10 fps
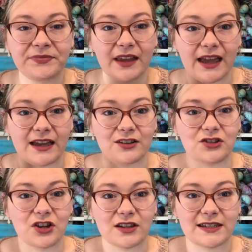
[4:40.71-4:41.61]
it
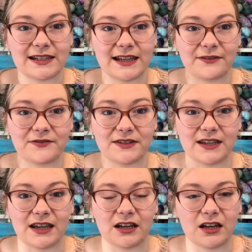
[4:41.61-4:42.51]
just lifts
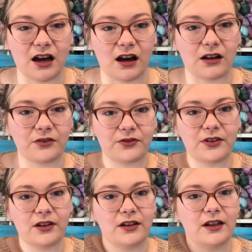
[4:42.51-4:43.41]
enough
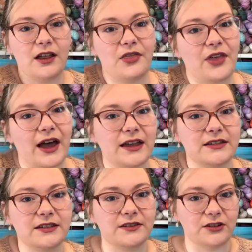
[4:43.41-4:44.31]
that
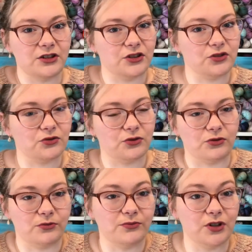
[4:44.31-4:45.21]
the neutral
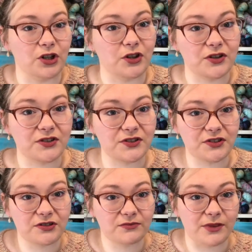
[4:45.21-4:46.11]
looks
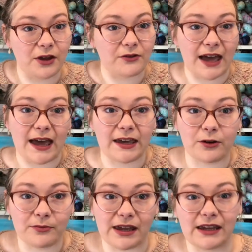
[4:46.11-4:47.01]
okay on
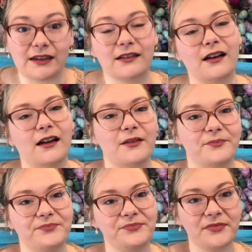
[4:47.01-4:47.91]
me. And
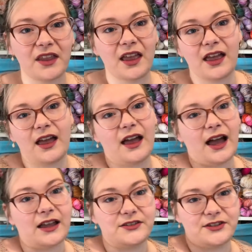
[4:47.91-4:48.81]

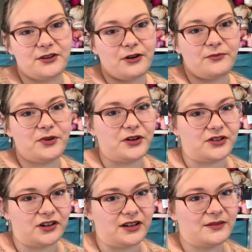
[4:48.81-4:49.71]
so I've put a
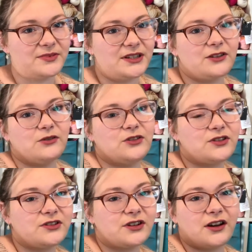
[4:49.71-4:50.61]
dark lipstick on just
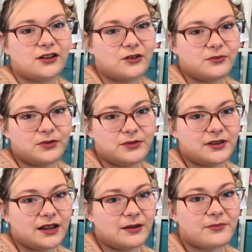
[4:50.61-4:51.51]
to kind of complement
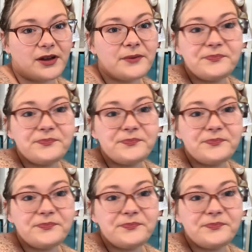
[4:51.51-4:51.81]
that. But